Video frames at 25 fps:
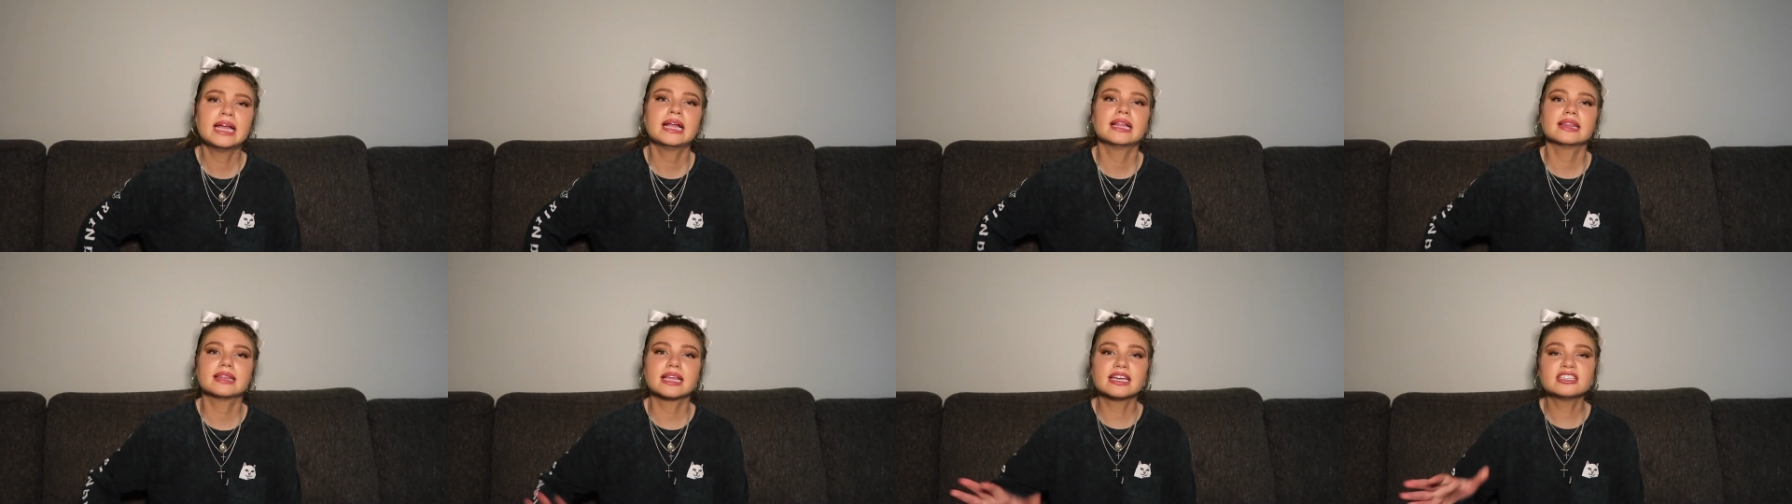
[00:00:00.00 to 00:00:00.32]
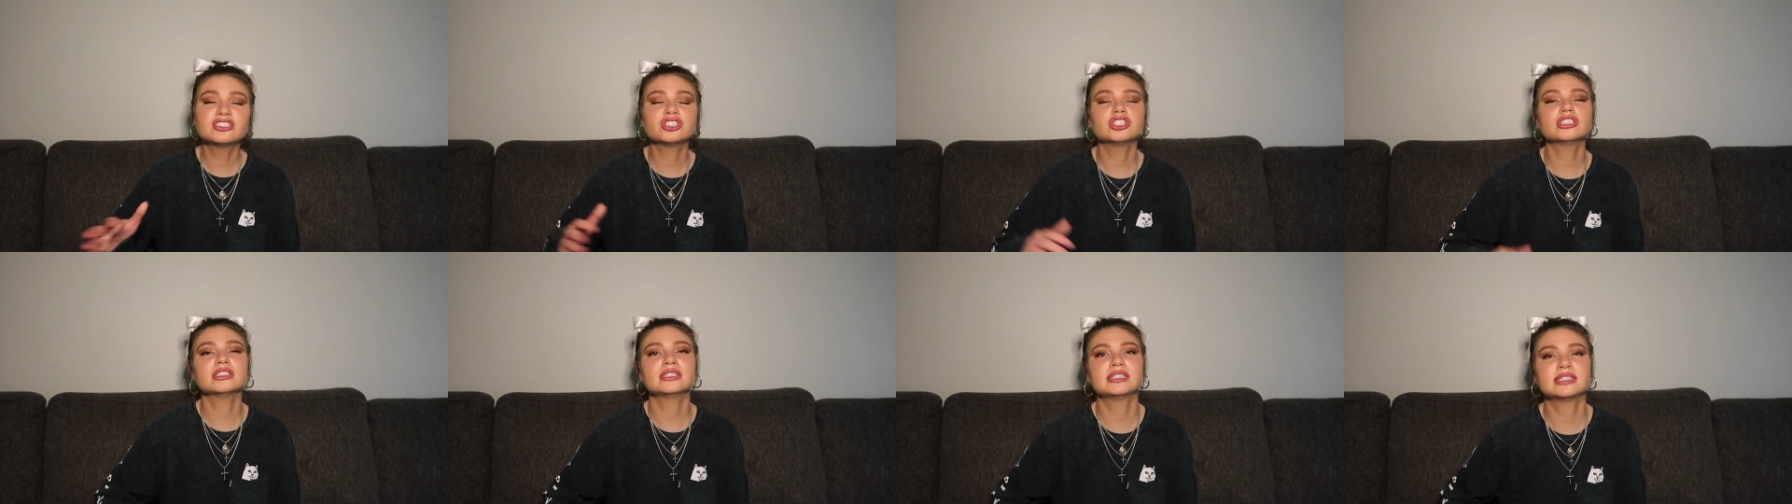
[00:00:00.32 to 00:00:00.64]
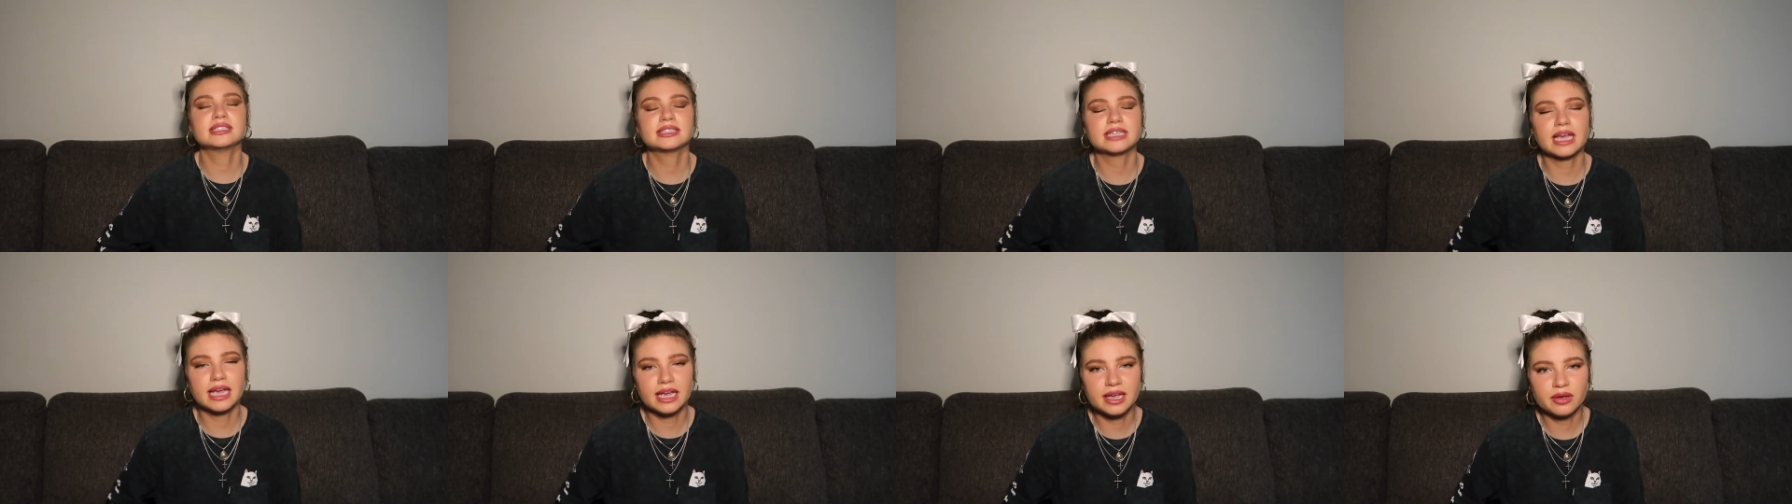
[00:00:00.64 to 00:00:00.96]
Let's just
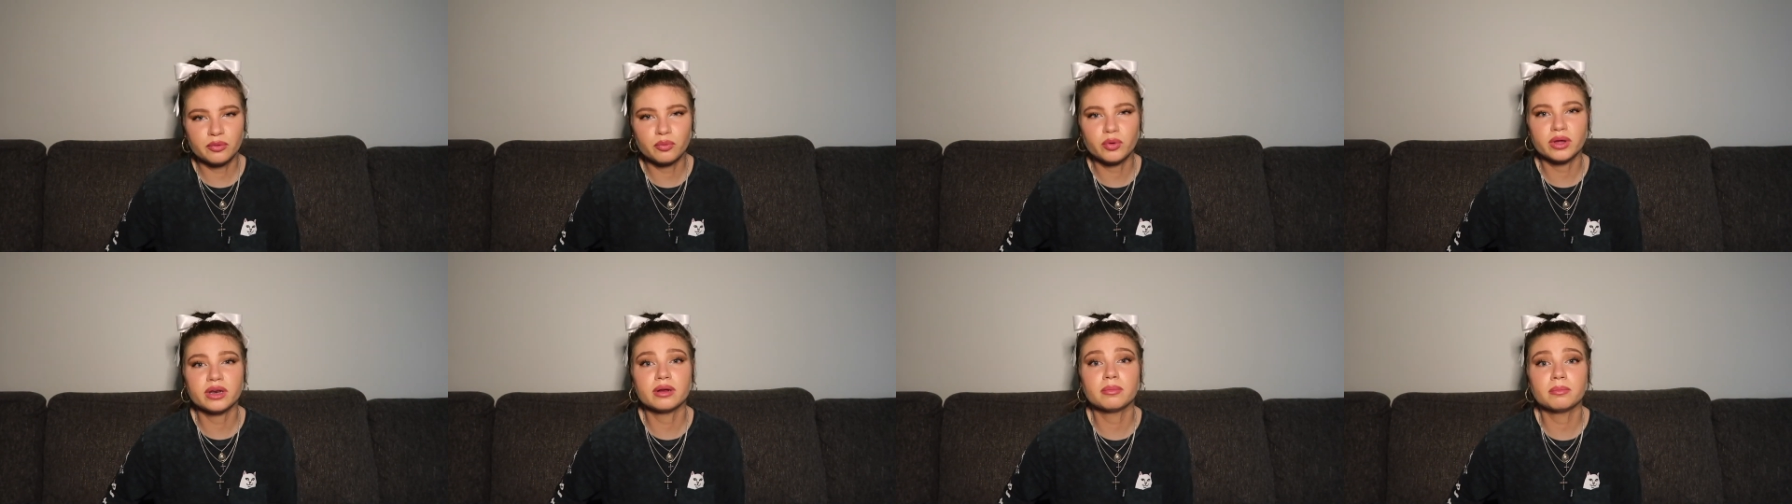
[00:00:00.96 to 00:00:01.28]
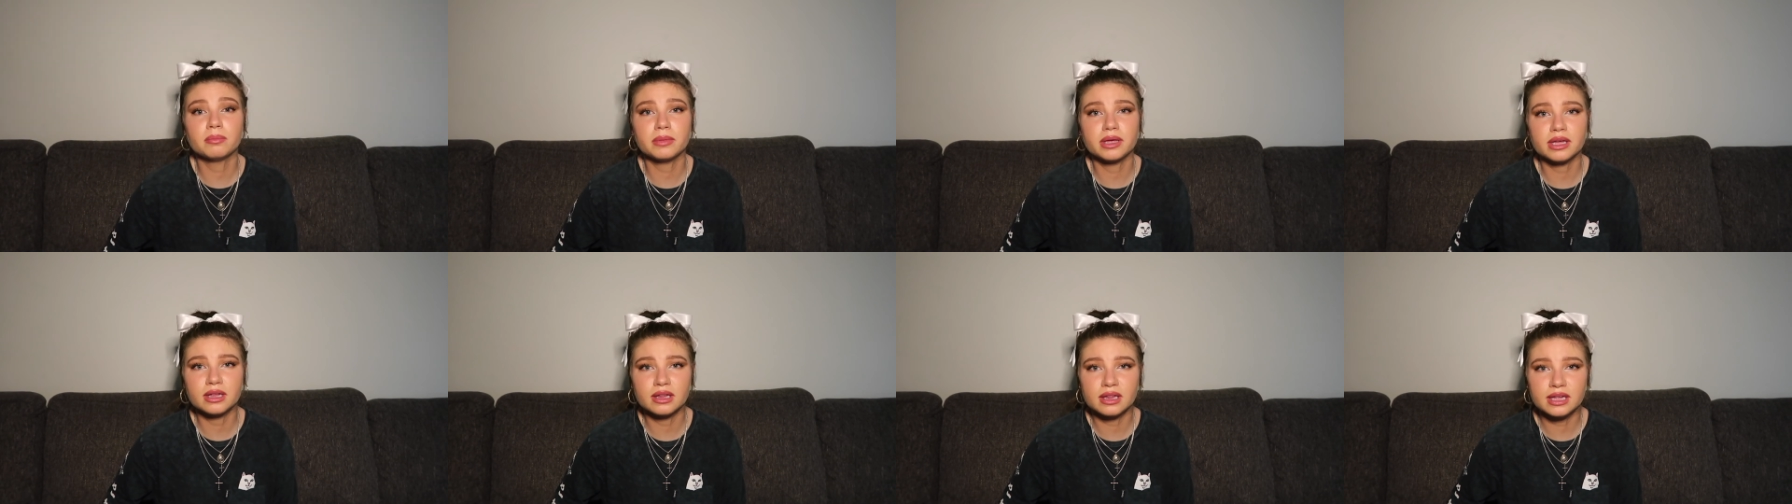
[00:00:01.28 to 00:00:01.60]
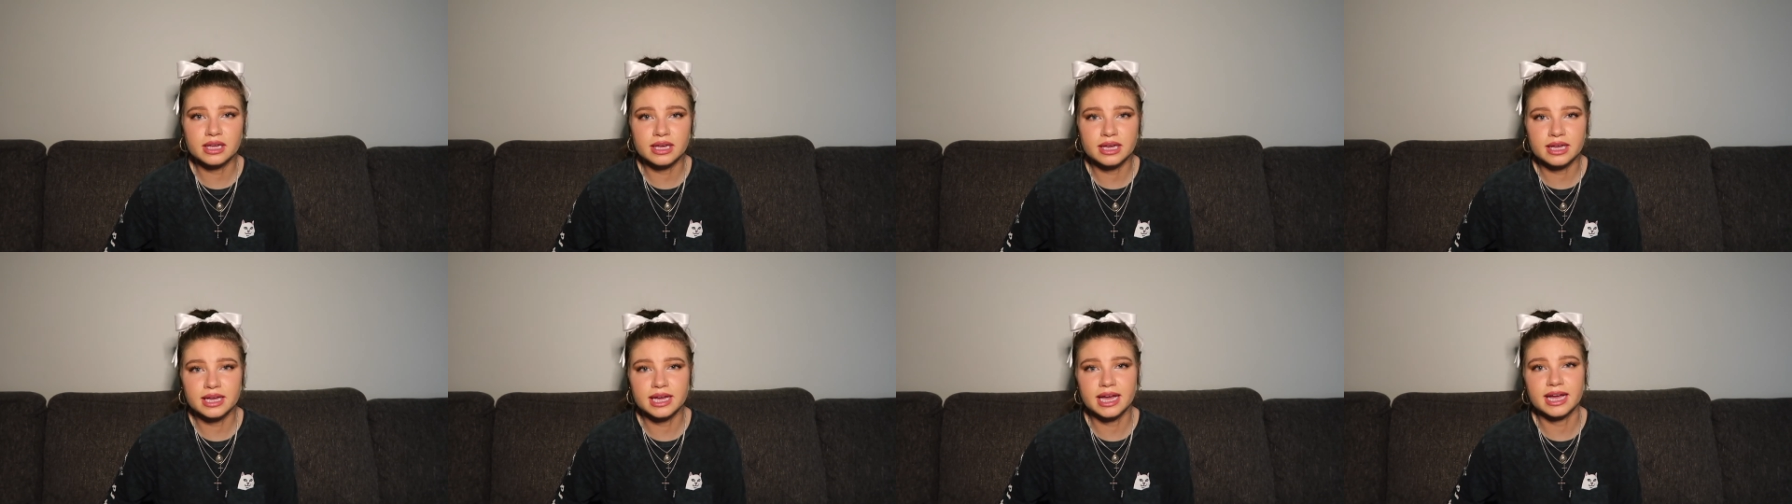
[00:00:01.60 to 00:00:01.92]
say when
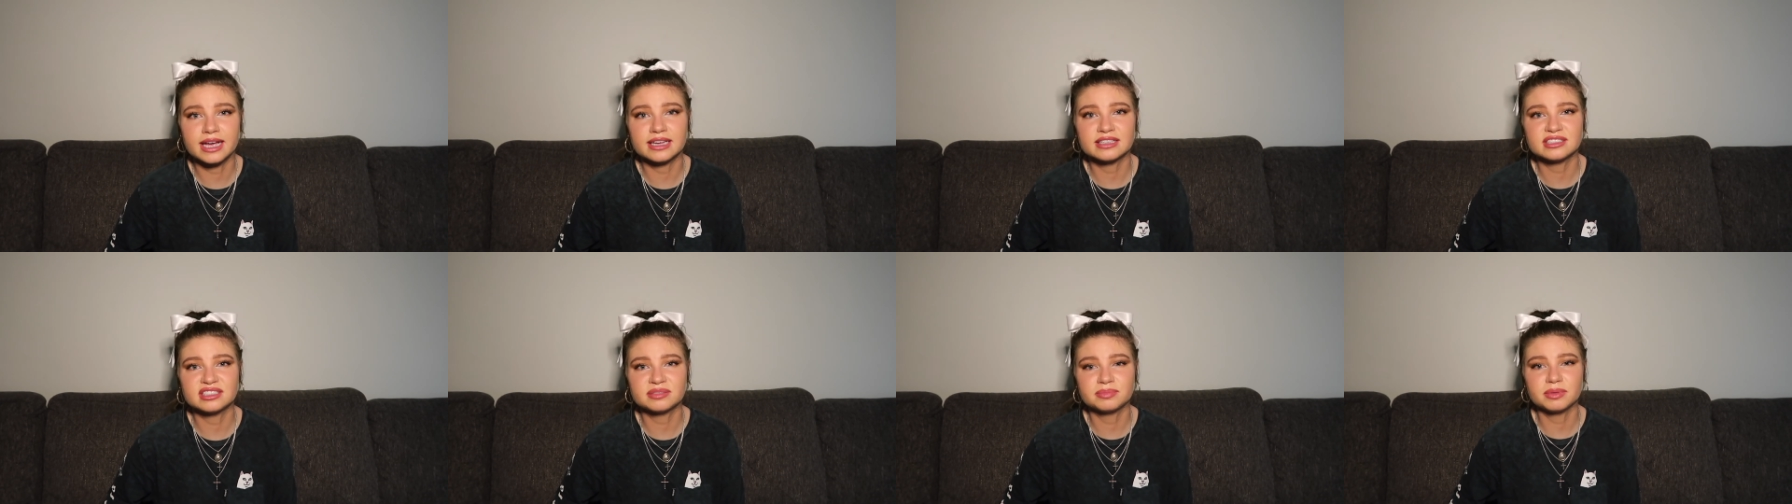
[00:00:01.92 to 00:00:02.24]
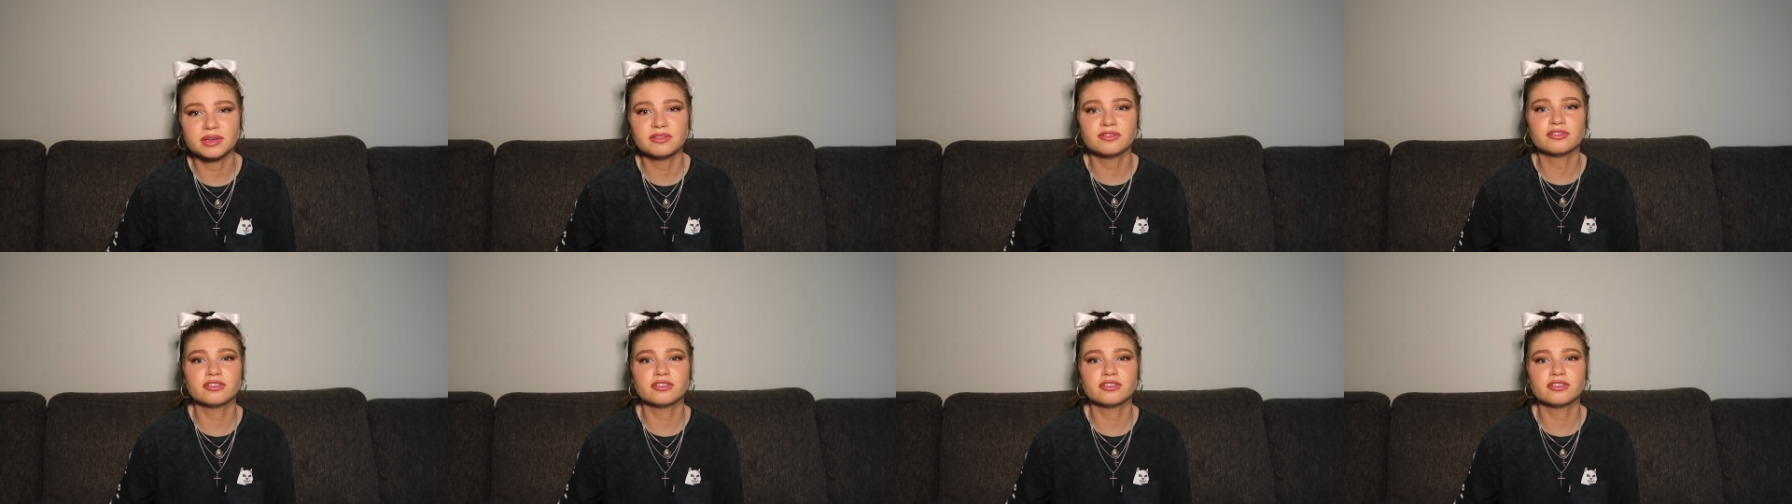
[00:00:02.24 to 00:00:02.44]
Amelia asked me